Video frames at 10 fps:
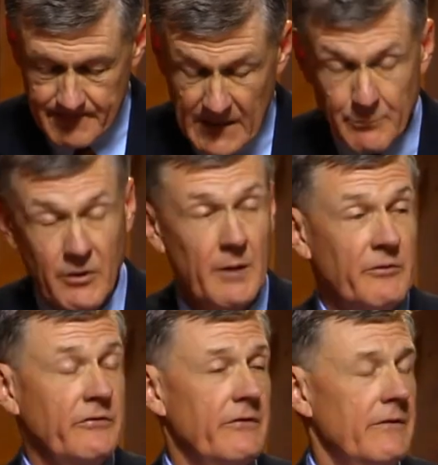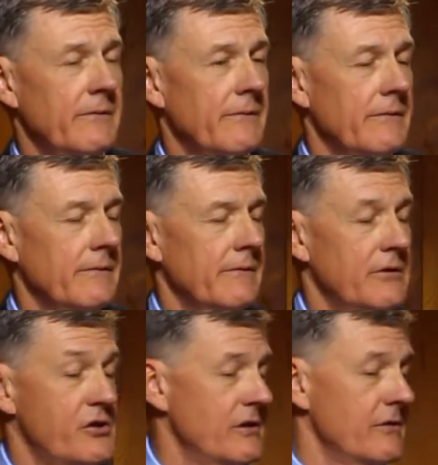He promised
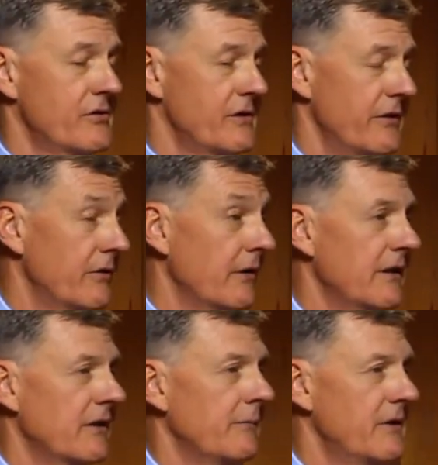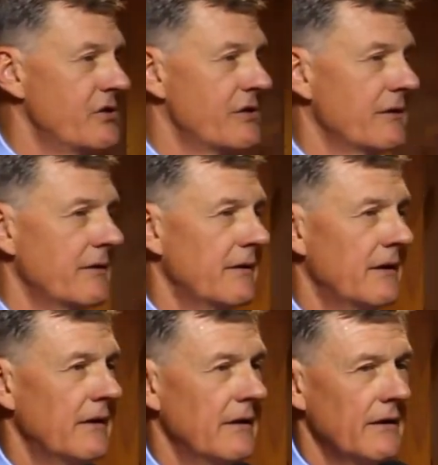the church in the Great Commission
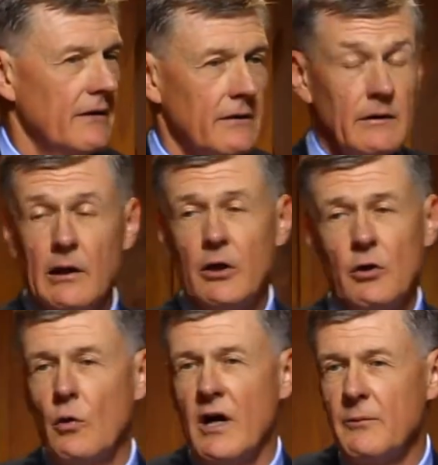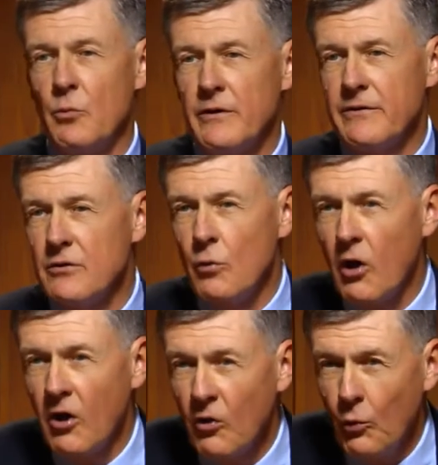Lo, I'm with you
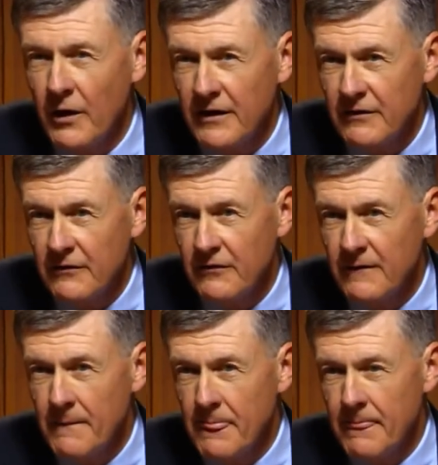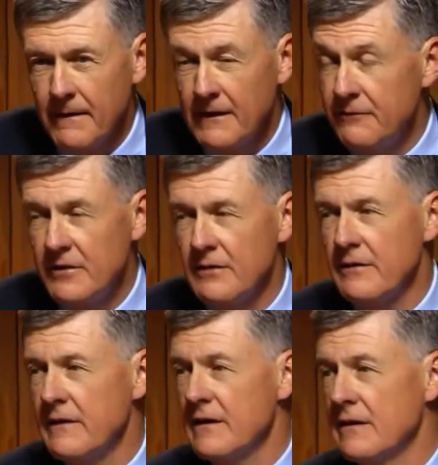always, even unto
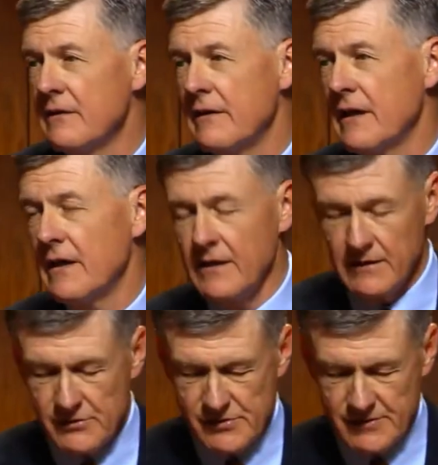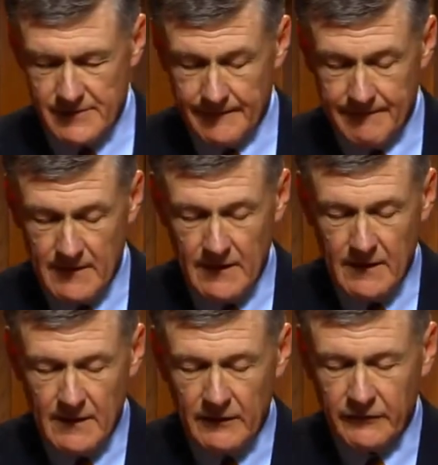the end of the age. He